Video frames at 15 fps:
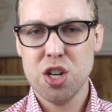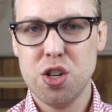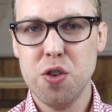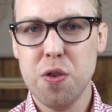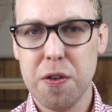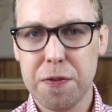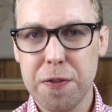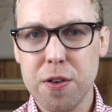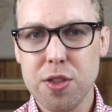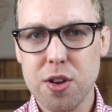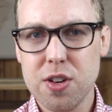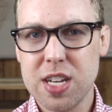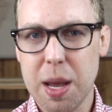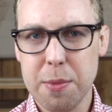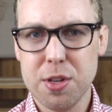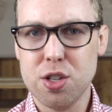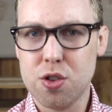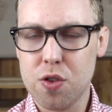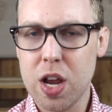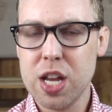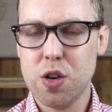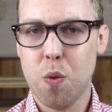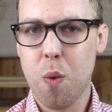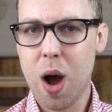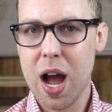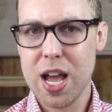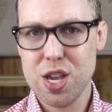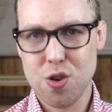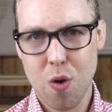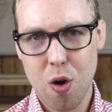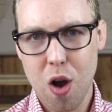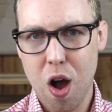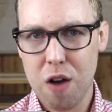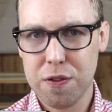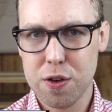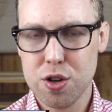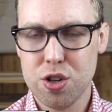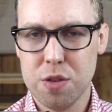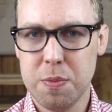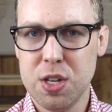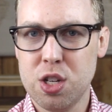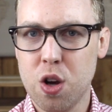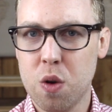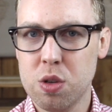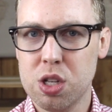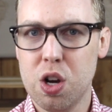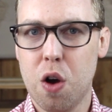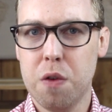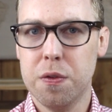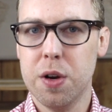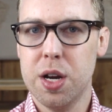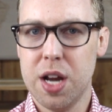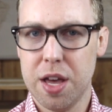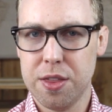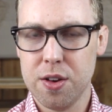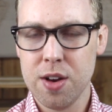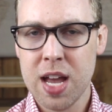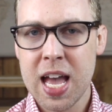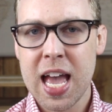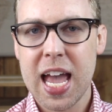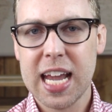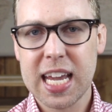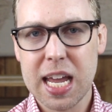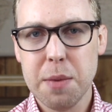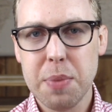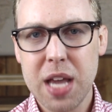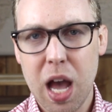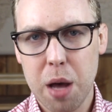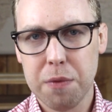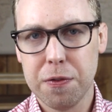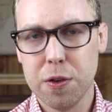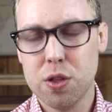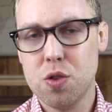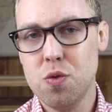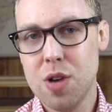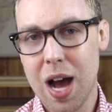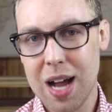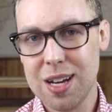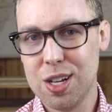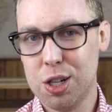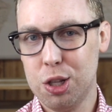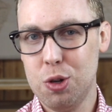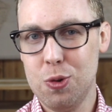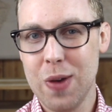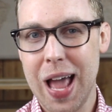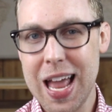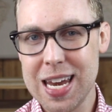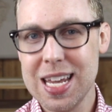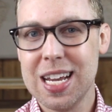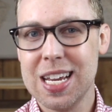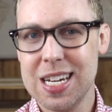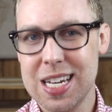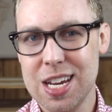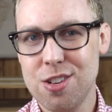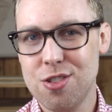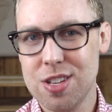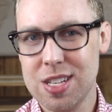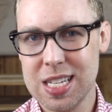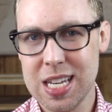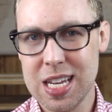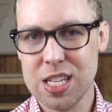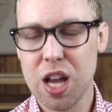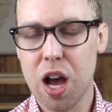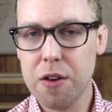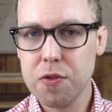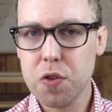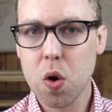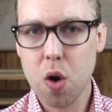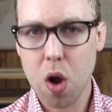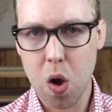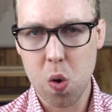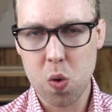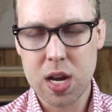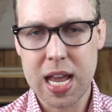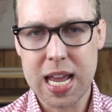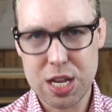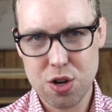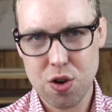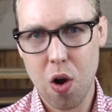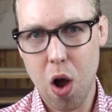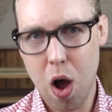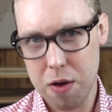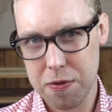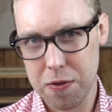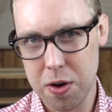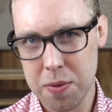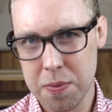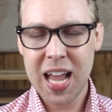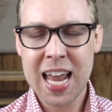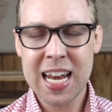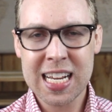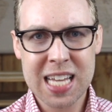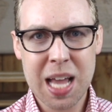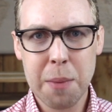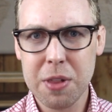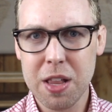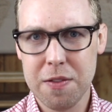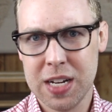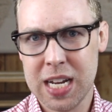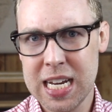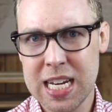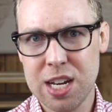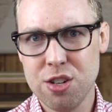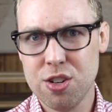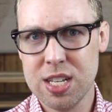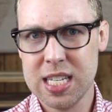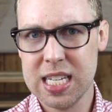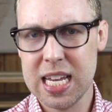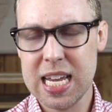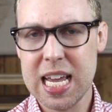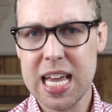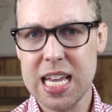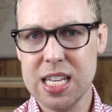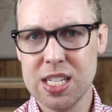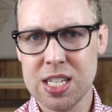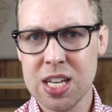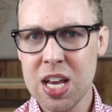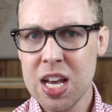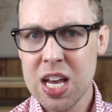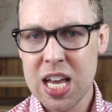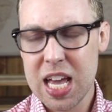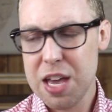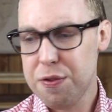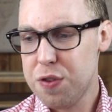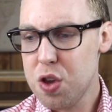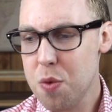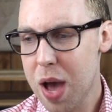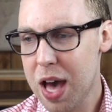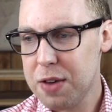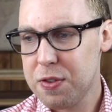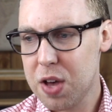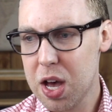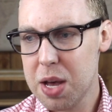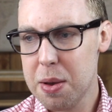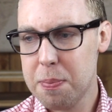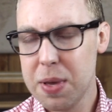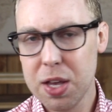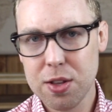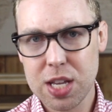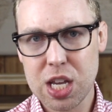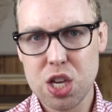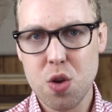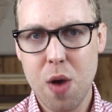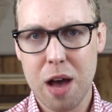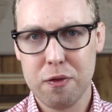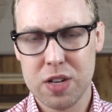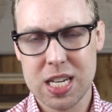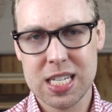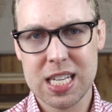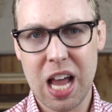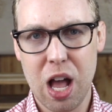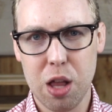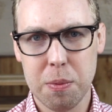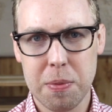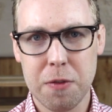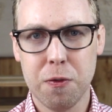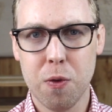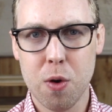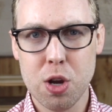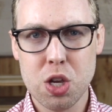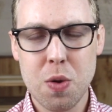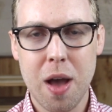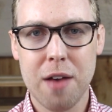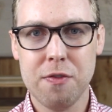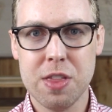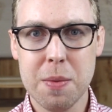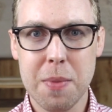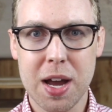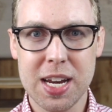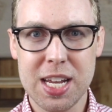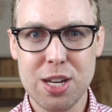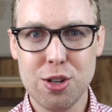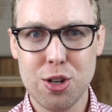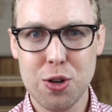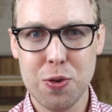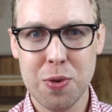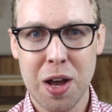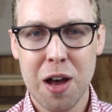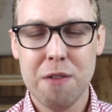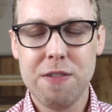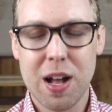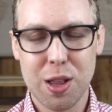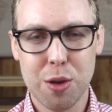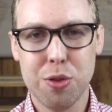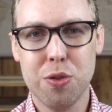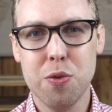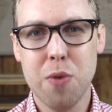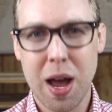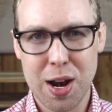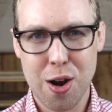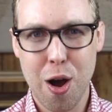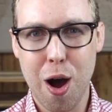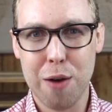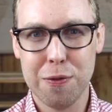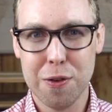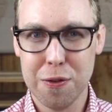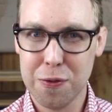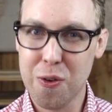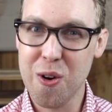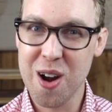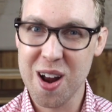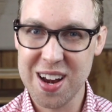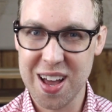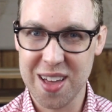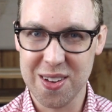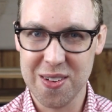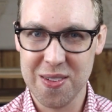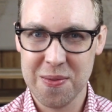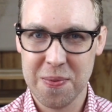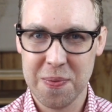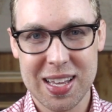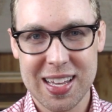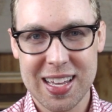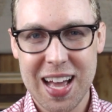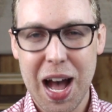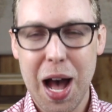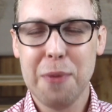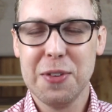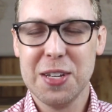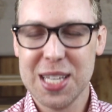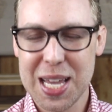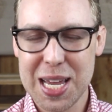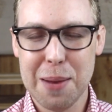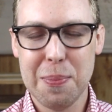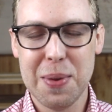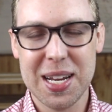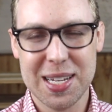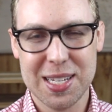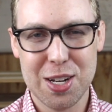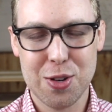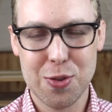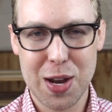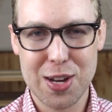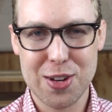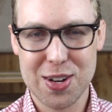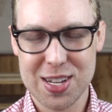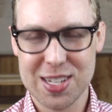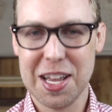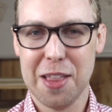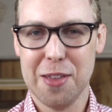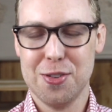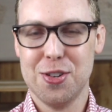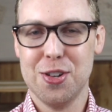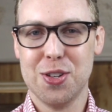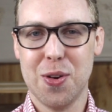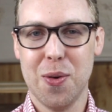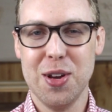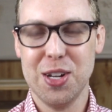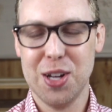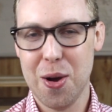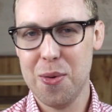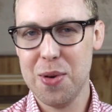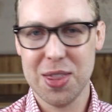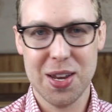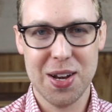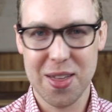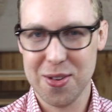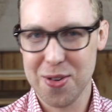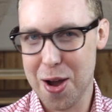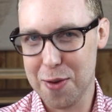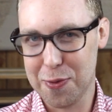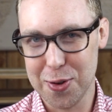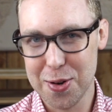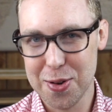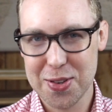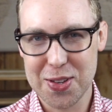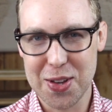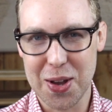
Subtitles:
To further demonstrate why your offer should be chosen over another, it can be helpful to not include any contingencies of your own in your offer. An example of a contingency is if you have a building you have to sell before you have the money to follow through on an offer for another. Obviously, in a bidding situation, a seller's just going to go with another offer.